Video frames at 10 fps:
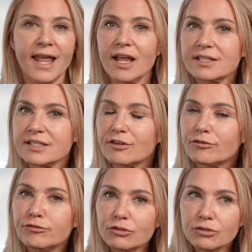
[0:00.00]
It's the
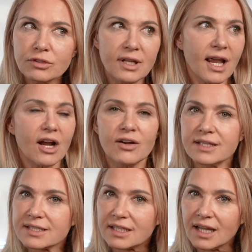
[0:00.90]
food there,
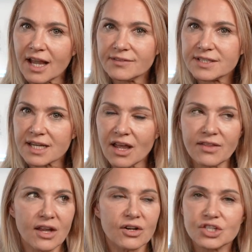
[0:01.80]
it's the lifestyle there.